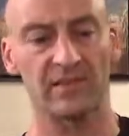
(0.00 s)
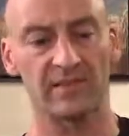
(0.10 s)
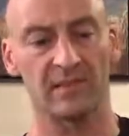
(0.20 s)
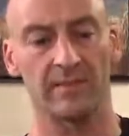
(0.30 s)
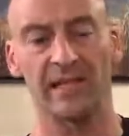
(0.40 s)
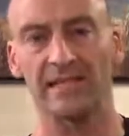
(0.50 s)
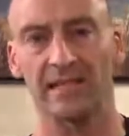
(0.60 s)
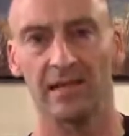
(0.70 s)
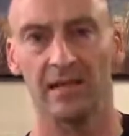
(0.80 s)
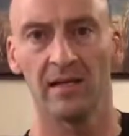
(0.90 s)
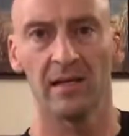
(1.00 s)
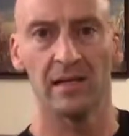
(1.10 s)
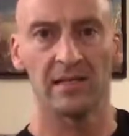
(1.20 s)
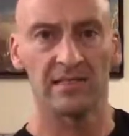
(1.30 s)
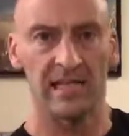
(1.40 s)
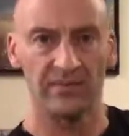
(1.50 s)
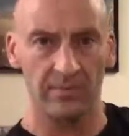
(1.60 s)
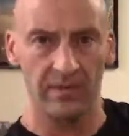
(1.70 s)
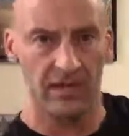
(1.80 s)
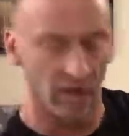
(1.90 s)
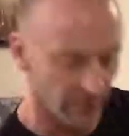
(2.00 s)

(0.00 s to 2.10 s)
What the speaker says: It's going to be easy to safety pin onto the